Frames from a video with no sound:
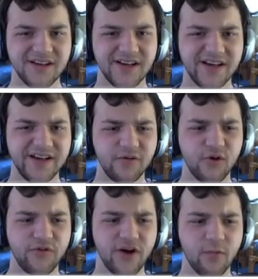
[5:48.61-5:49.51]
I don't
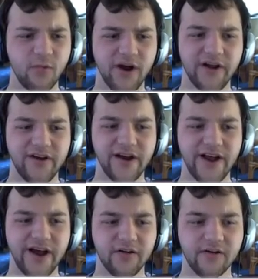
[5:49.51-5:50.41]
know if I want it right
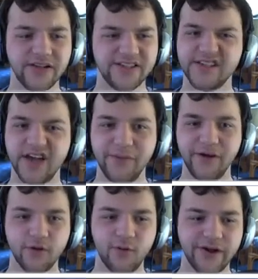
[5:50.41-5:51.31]
now. This is going to
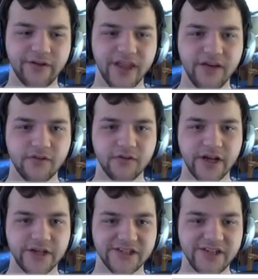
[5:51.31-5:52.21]
be a quick level.
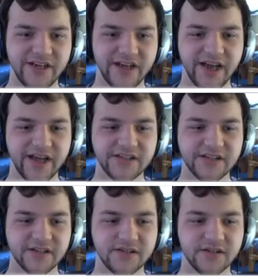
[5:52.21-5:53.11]
I just need to
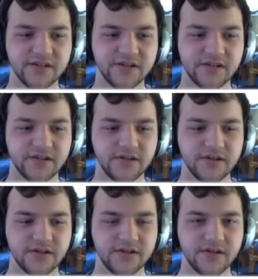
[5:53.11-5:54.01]
get
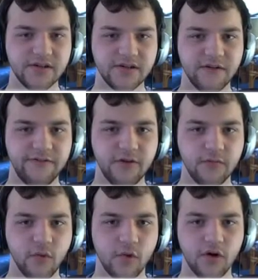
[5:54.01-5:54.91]
a
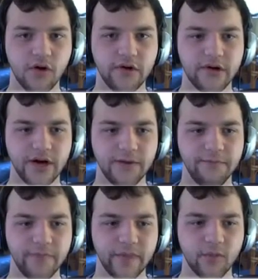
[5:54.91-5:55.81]
few more
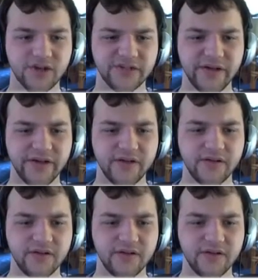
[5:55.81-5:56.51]
horsemen.